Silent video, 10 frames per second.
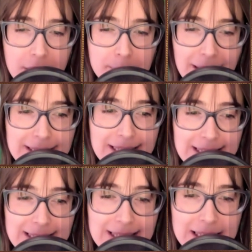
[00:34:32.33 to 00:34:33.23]
the best
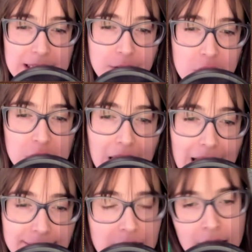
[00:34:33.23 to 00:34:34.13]
citizens for their
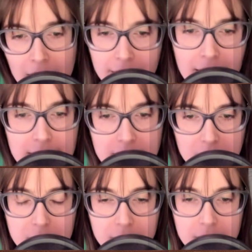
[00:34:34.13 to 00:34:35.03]
lives. And that's
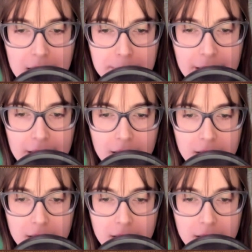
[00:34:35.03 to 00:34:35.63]
so screwed up. Like,